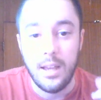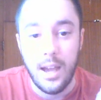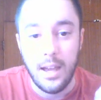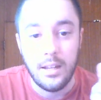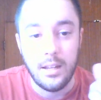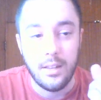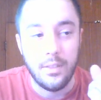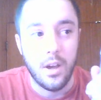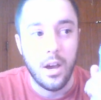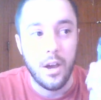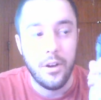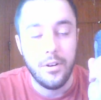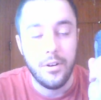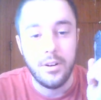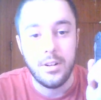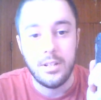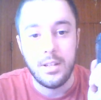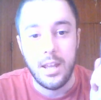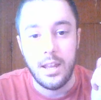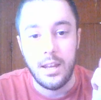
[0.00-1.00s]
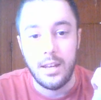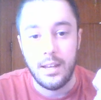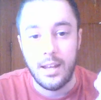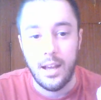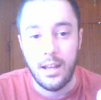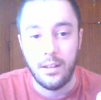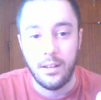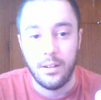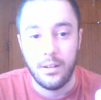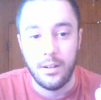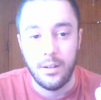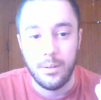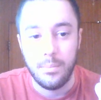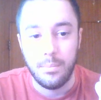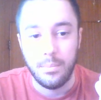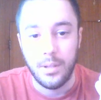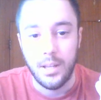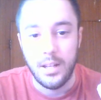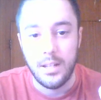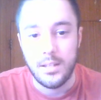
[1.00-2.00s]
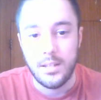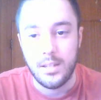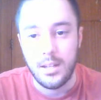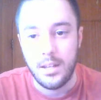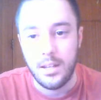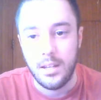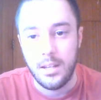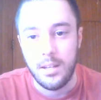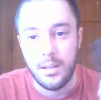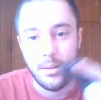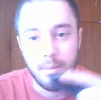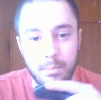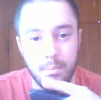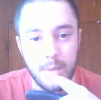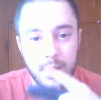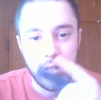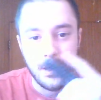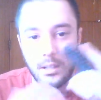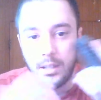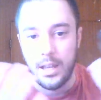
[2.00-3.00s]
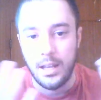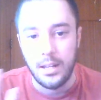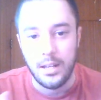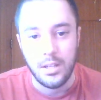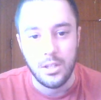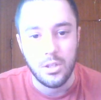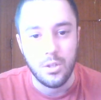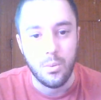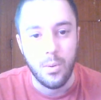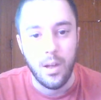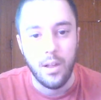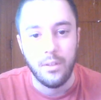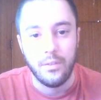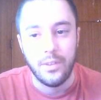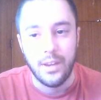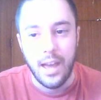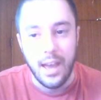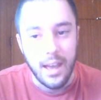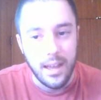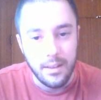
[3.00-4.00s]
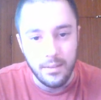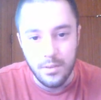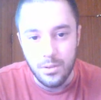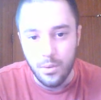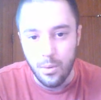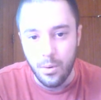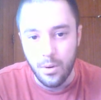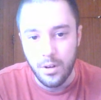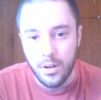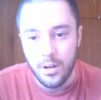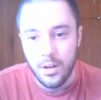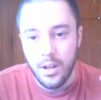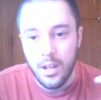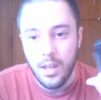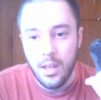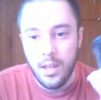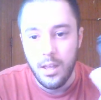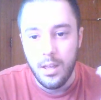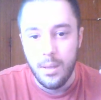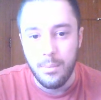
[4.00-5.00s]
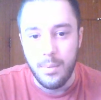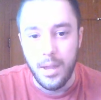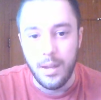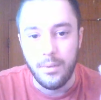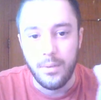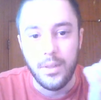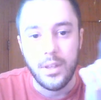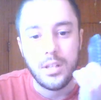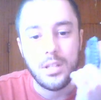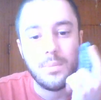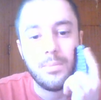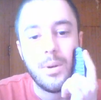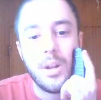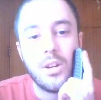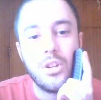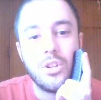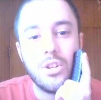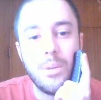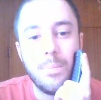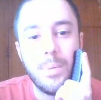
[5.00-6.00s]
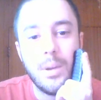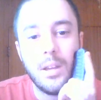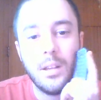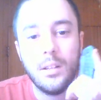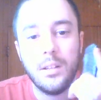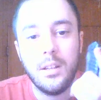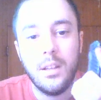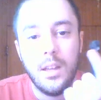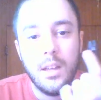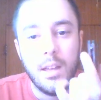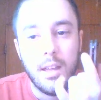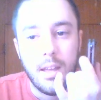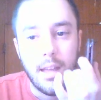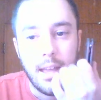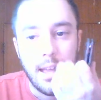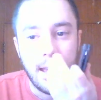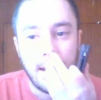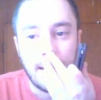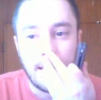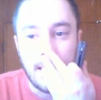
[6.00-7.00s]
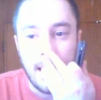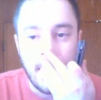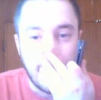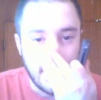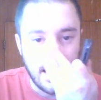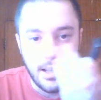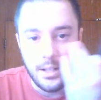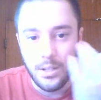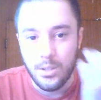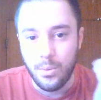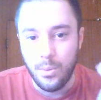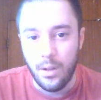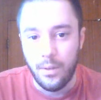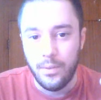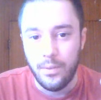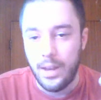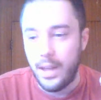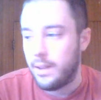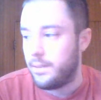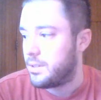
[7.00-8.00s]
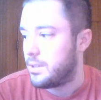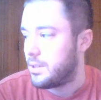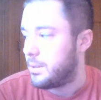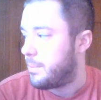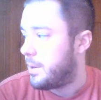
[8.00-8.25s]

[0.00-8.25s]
I did the $110 Blade City miscellaneous 12 knives order, paid for the express shipping, and I got 12 knives in the